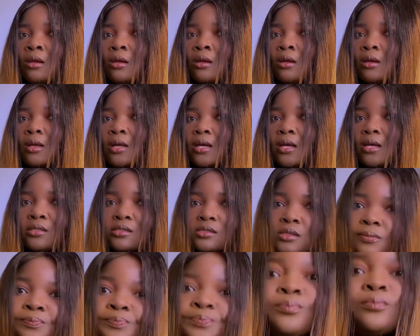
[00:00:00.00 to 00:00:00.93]

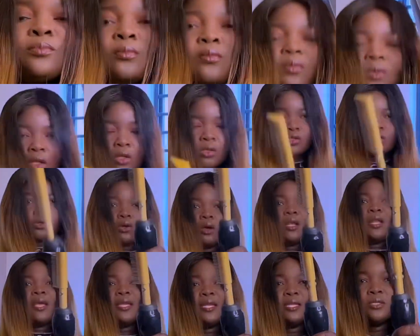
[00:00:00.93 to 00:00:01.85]
guys. So
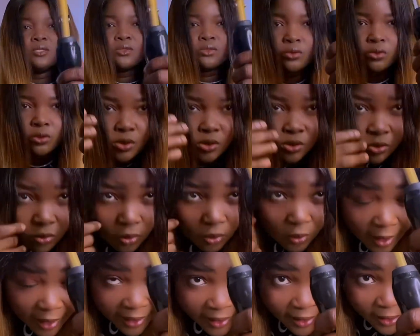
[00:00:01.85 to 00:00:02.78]
all I need to do is to
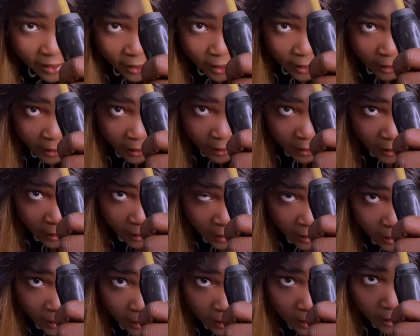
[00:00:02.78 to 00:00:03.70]
go ahead and